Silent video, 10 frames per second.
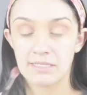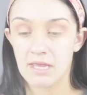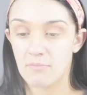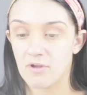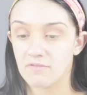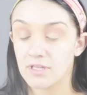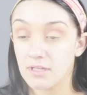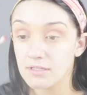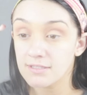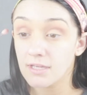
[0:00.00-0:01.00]
Tap off
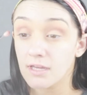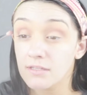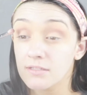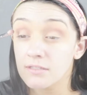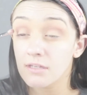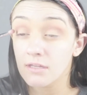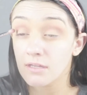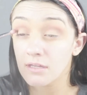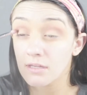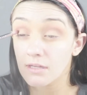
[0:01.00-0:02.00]
the excess.
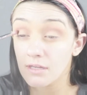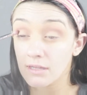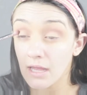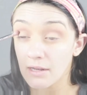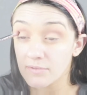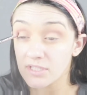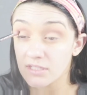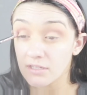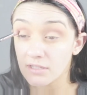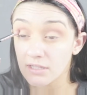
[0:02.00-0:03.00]
And then I'm just
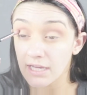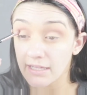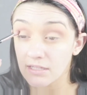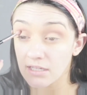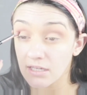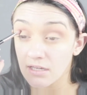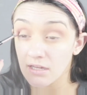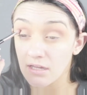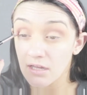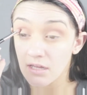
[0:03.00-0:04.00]
going to lightly
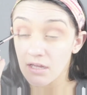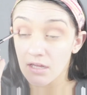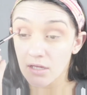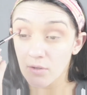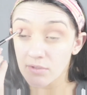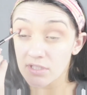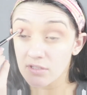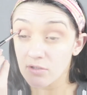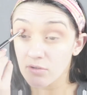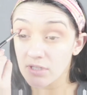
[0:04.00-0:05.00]
go into
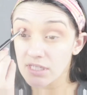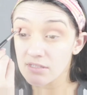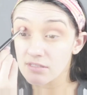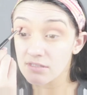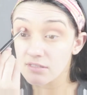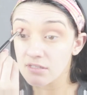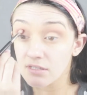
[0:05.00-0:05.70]
the crease